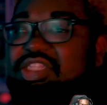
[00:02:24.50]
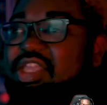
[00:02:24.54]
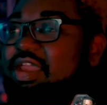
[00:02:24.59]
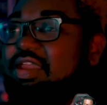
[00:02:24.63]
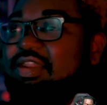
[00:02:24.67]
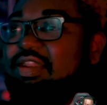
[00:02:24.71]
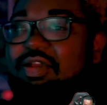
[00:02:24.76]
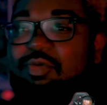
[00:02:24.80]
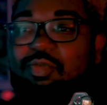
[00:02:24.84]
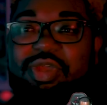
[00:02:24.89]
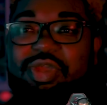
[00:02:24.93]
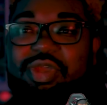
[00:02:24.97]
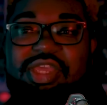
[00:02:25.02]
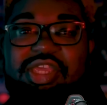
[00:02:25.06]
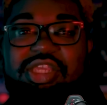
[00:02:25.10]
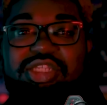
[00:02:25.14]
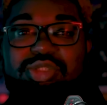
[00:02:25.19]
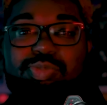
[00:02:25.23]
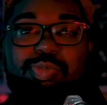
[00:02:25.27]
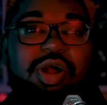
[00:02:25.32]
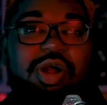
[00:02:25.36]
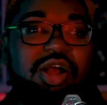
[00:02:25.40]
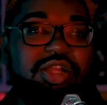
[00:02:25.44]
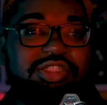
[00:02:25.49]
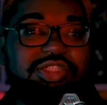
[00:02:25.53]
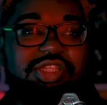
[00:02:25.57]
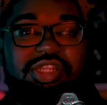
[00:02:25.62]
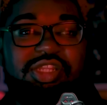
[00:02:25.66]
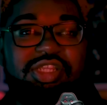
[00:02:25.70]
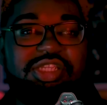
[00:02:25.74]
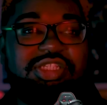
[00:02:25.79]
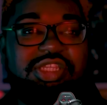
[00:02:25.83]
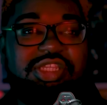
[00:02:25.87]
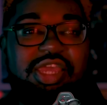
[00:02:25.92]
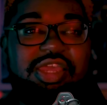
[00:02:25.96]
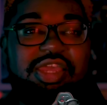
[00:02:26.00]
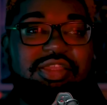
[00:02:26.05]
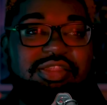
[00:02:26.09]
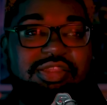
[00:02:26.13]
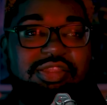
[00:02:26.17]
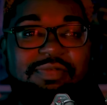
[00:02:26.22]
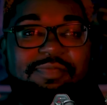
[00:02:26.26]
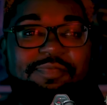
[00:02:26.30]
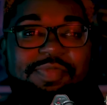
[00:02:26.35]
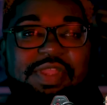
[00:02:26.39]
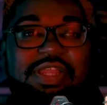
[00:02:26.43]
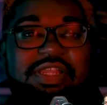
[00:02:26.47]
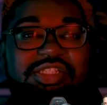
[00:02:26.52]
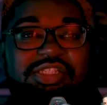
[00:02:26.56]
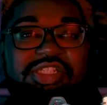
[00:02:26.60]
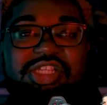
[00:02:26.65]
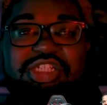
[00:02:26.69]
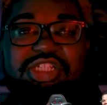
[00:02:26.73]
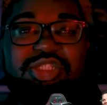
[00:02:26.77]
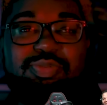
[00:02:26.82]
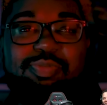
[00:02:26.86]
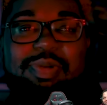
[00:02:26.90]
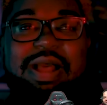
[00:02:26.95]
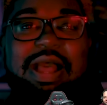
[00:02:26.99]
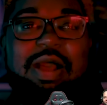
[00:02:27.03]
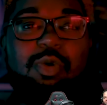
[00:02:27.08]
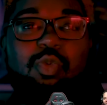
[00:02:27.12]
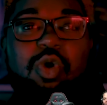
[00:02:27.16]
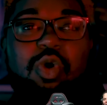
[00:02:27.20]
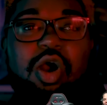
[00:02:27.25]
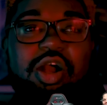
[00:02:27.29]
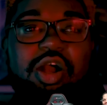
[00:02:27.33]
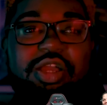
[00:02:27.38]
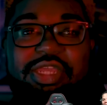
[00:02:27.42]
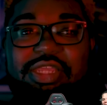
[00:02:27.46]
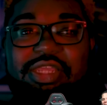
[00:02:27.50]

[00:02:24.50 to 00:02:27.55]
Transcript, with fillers: understanding what he's brought to this kingdom just by